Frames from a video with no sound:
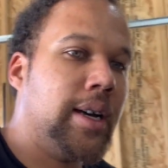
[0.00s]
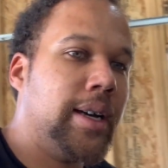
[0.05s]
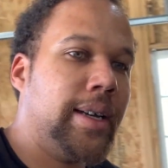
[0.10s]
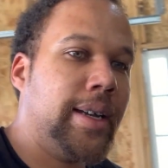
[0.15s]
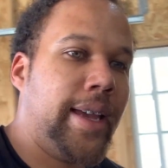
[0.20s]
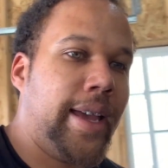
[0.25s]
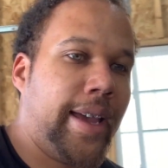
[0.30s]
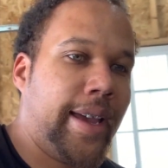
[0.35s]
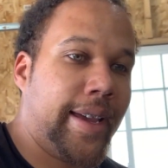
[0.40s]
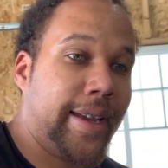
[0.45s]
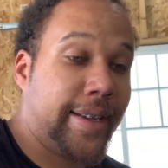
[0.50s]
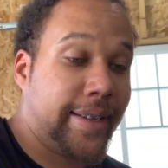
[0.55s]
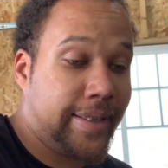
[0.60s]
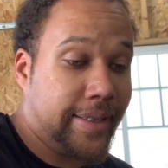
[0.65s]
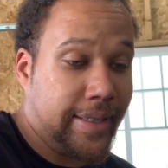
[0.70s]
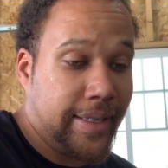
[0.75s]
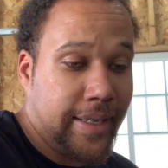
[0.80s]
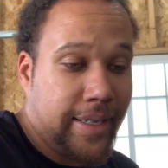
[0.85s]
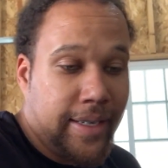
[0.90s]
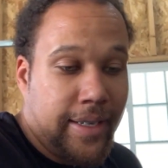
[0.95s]

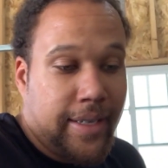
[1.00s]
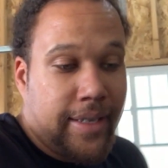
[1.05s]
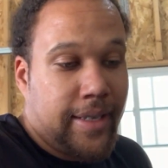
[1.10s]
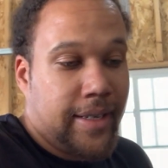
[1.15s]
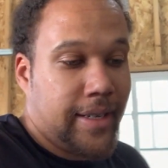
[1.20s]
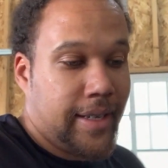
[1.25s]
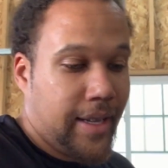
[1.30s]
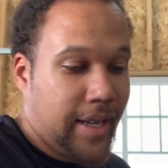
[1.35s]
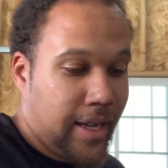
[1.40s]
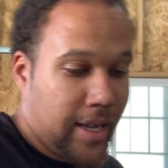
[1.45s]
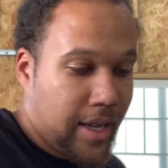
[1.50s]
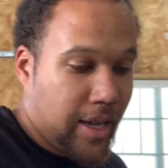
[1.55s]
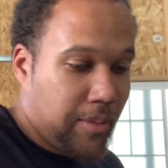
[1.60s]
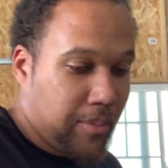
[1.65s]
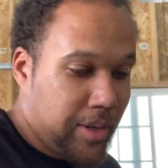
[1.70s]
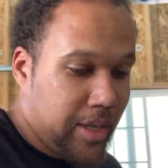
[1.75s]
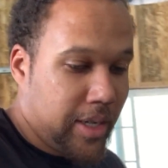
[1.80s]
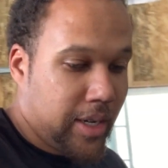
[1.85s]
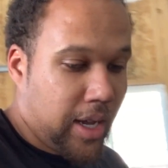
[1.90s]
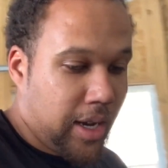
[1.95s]
And yeah, I
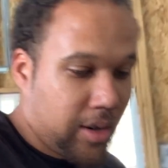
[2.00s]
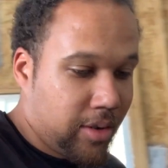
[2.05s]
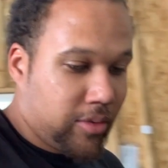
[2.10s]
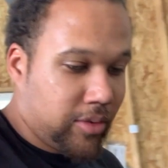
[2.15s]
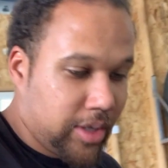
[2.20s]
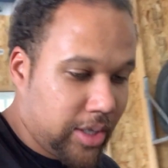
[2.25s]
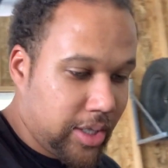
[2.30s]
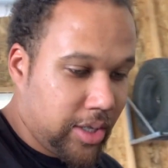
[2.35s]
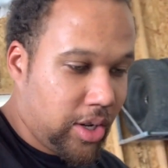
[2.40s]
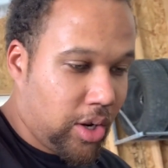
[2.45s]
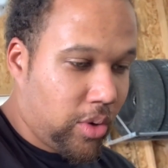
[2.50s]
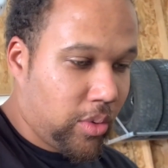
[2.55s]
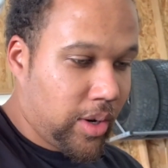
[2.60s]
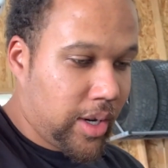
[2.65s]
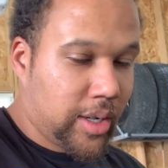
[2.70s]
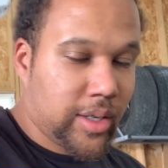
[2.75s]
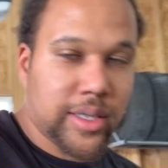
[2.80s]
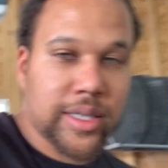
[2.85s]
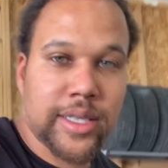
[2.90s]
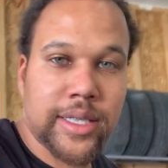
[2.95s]
mean, I don't really know what
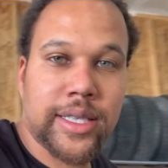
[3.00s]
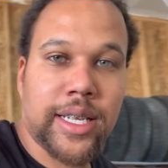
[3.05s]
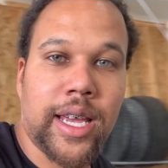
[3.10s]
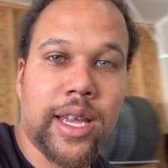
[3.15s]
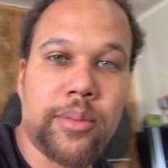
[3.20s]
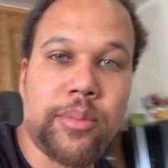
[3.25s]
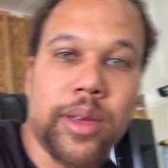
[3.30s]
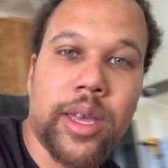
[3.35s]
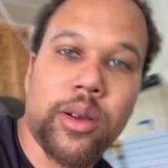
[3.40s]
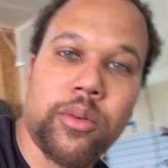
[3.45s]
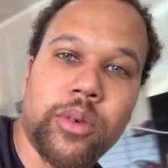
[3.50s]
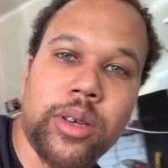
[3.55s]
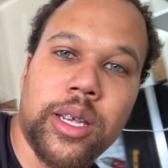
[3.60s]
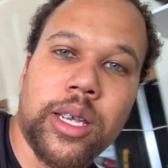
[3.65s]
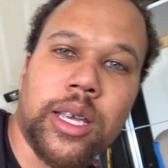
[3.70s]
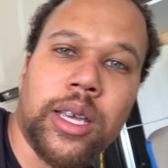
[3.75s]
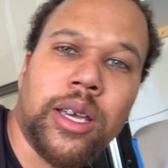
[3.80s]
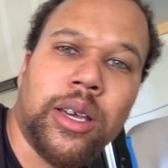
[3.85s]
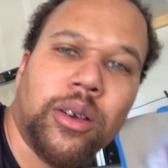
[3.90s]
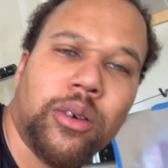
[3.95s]
else to say, man. We
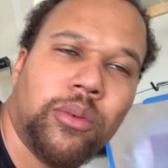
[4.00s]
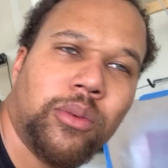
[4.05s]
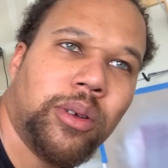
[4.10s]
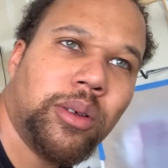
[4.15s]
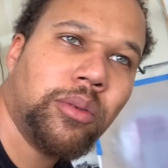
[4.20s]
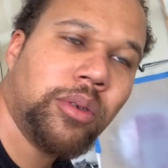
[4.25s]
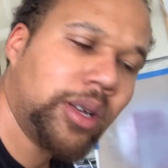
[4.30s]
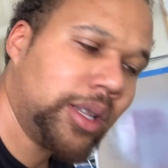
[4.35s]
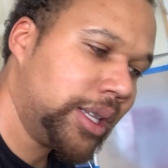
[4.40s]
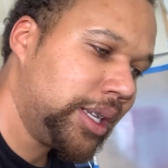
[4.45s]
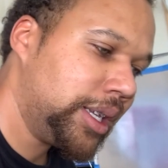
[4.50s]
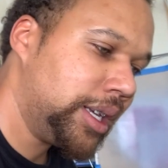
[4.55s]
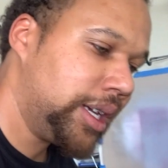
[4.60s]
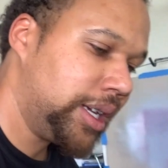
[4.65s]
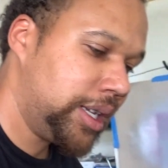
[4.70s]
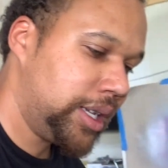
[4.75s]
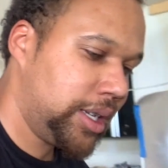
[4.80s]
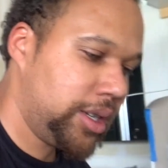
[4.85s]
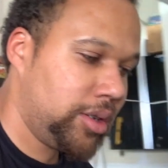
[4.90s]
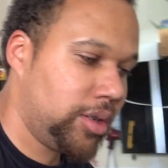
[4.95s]
really,
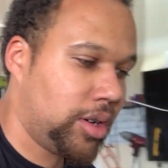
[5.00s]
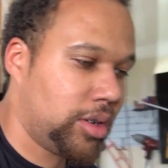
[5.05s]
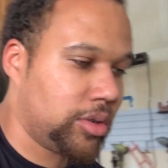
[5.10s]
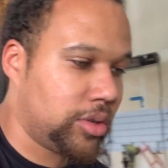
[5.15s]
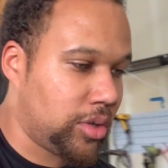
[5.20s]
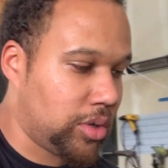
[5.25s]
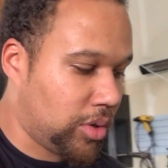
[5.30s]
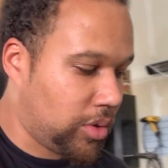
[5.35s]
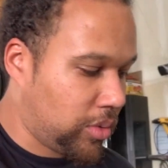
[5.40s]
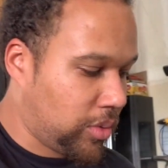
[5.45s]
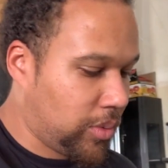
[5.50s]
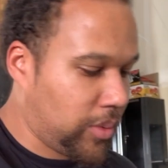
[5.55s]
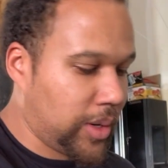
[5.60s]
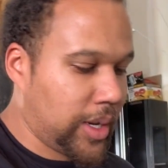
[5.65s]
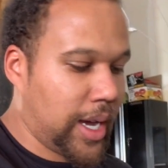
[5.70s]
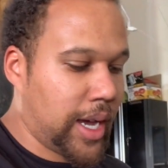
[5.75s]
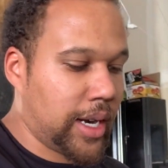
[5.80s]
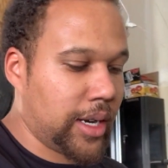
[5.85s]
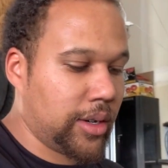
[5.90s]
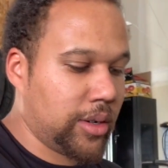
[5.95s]
you know, doing what we
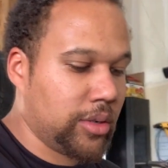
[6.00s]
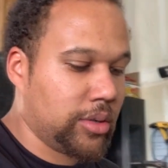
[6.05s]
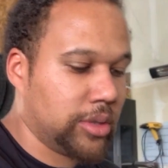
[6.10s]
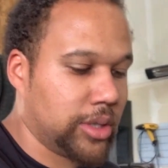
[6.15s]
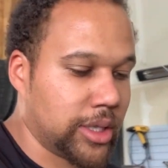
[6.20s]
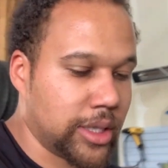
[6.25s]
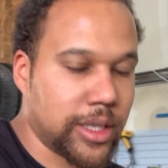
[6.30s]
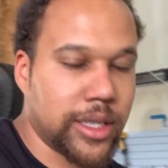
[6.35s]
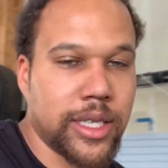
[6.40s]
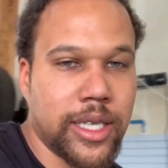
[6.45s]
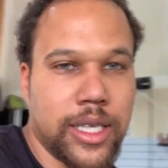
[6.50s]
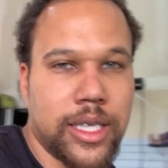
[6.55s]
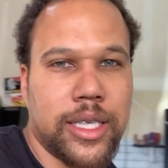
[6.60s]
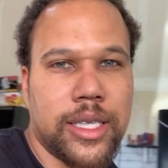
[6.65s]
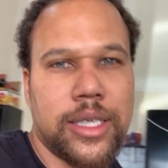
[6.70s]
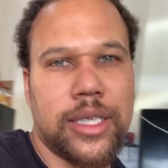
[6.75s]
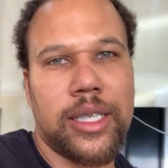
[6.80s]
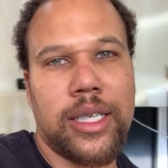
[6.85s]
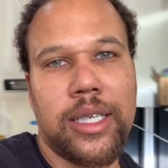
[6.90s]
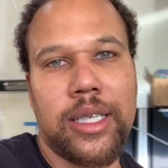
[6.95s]
got to do just to get
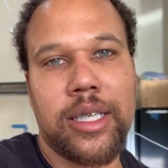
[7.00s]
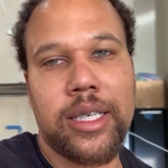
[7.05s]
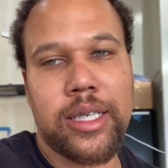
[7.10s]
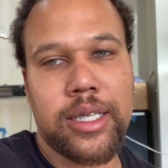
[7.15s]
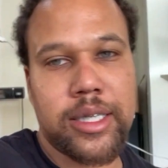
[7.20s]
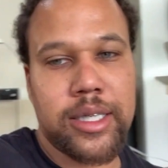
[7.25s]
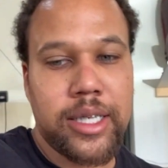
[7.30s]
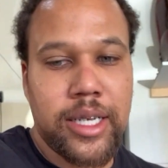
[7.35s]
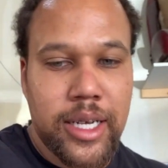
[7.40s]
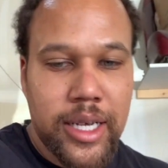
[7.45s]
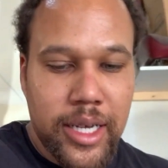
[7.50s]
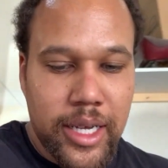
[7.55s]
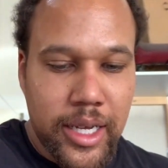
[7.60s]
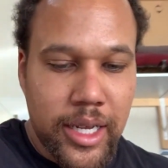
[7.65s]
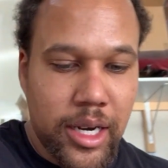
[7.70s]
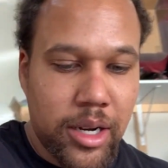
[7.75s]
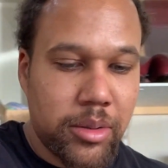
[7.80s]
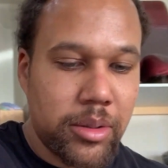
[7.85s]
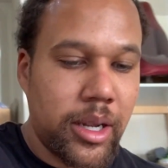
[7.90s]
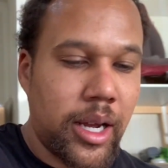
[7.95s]
this thing done.
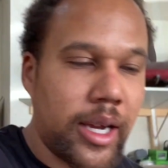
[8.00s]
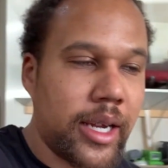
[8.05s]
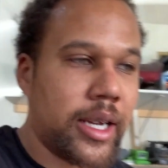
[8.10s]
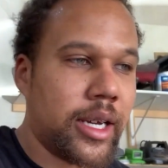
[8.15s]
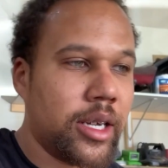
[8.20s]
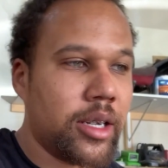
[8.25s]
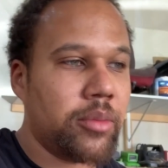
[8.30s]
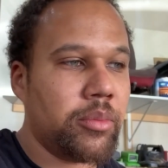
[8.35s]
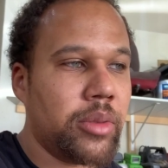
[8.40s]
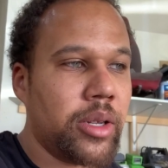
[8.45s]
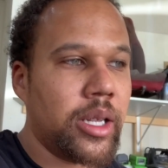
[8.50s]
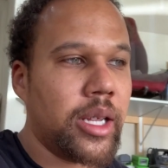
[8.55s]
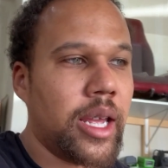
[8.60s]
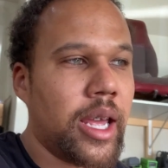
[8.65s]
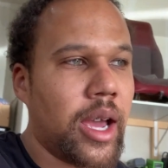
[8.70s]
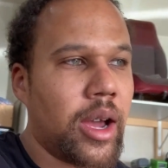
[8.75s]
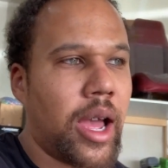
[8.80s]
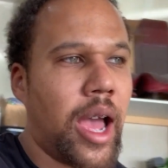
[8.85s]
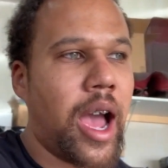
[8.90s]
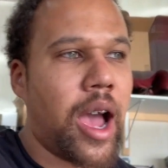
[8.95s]
And I couldn't be
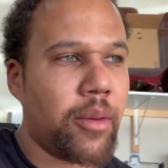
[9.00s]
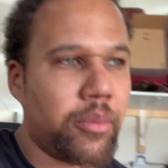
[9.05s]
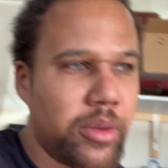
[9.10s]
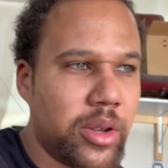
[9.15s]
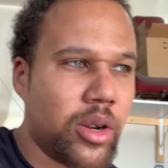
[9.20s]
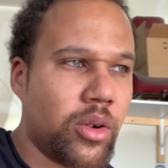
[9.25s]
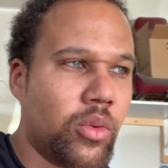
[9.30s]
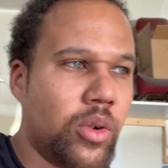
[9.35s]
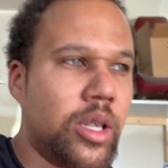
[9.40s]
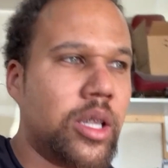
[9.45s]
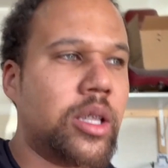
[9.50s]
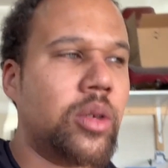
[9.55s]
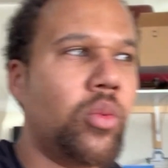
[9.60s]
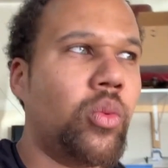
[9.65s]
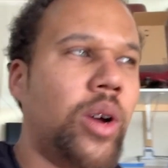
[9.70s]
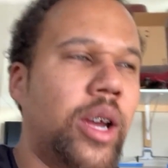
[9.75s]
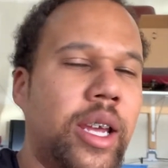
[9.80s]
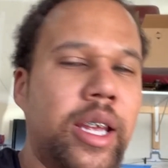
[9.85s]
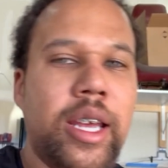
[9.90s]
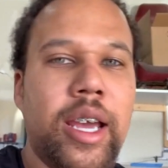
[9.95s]
happier with the
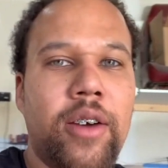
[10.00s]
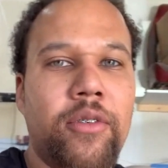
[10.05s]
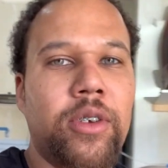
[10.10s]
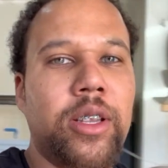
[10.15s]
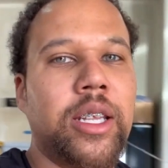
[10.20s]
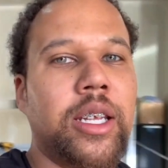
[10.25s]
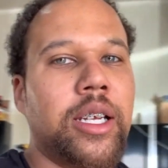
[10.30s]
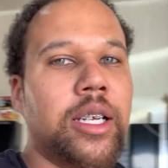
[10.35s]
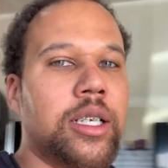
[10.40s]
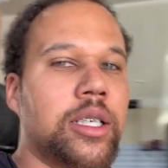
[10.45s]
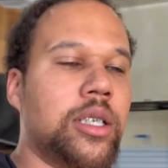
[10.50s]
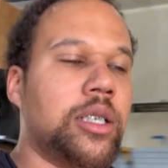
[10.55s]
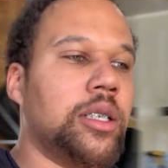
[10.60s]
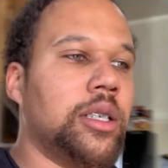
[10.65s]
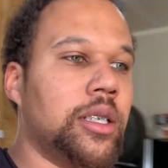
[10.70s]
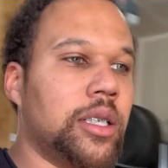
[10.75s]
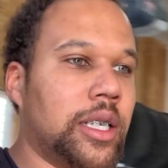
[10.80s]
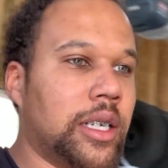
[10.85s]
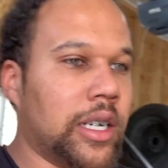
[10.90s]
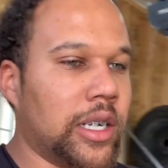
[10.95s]
way everything is
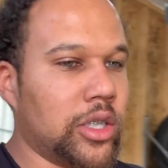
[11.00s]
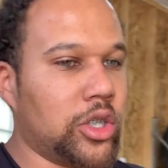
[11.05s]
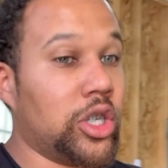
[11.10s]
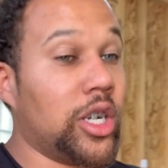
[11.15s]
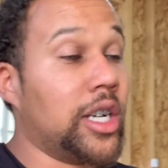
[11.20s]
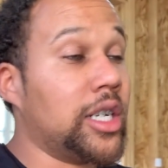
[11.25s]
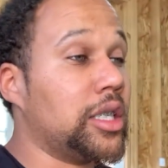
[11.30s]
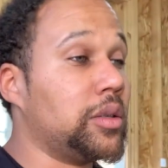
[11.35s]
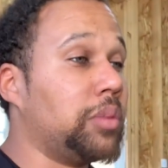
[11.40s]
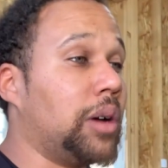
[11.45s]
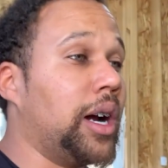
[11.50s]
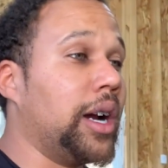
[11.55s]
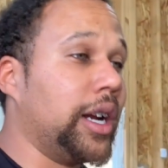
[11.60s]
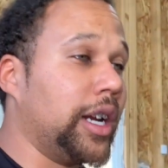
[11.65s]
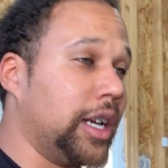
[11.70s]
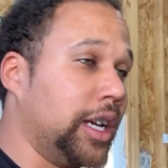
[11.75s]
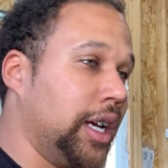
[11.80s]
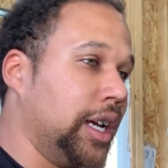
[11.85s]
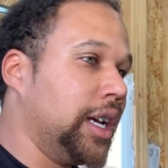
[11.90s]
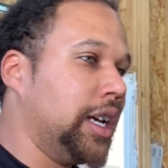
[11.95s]

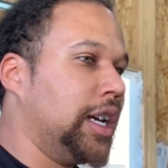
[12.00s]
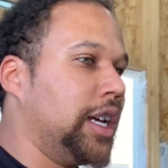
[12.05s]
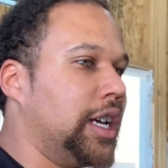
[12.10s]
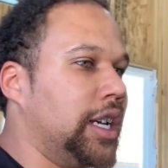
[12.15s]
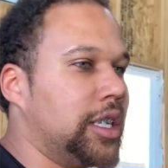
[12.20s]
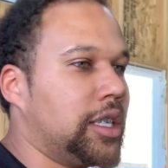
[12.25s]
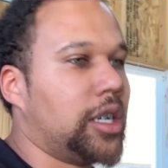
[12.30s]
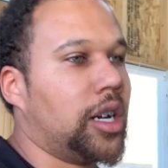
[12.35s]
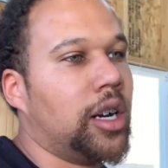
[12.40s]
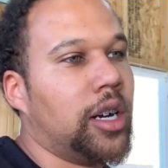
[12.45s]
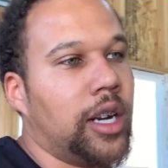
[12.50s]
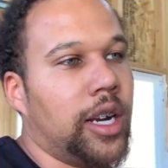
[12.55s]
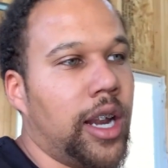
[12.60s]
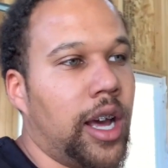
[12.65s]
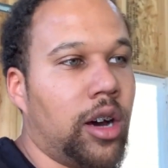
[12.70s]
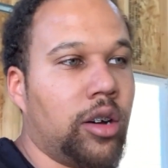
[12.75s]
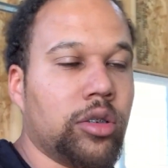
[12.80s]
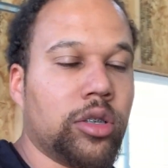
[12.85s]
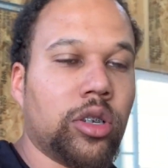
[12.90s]
transpiring and turning out.